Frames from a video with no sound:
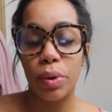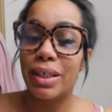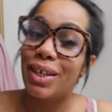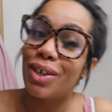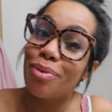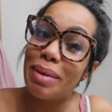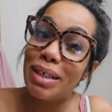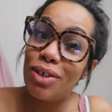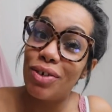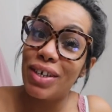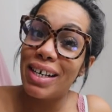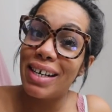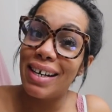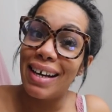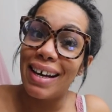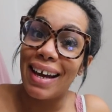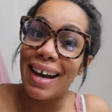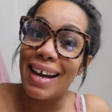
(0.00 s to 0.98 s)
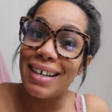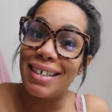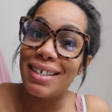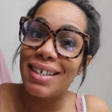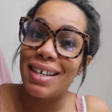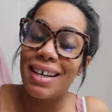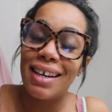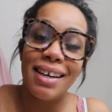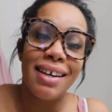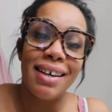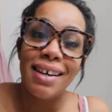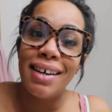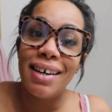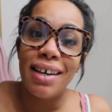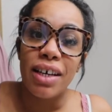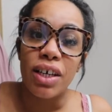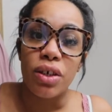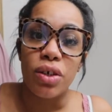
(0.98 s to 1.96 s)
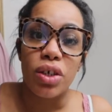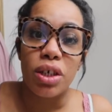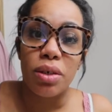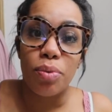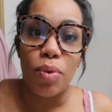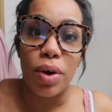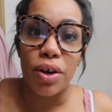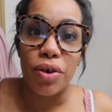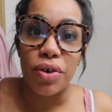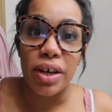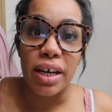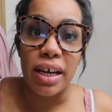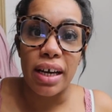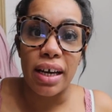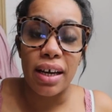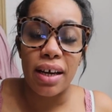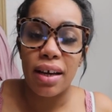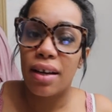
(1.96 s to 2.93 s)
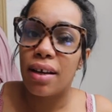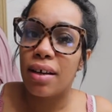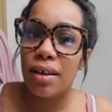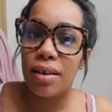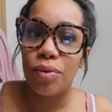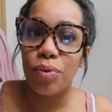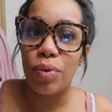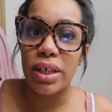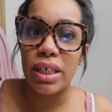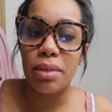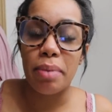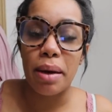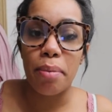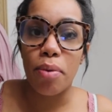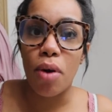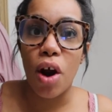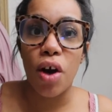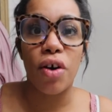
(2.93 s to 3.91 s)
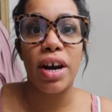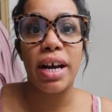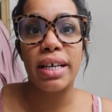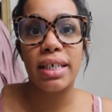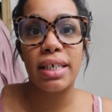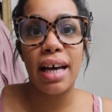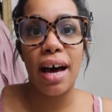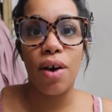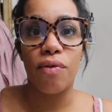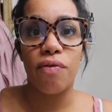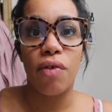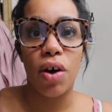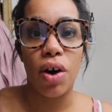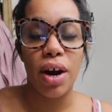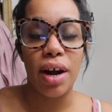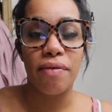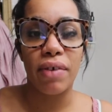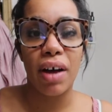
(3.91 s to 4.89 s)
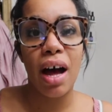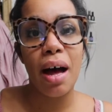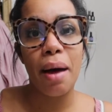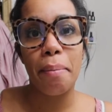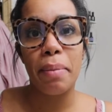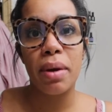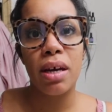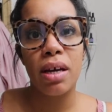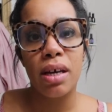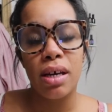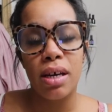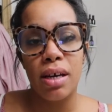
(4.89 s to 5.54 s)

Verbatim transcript: what's under my tree in case you're just wondering what's my progress, how far I've come,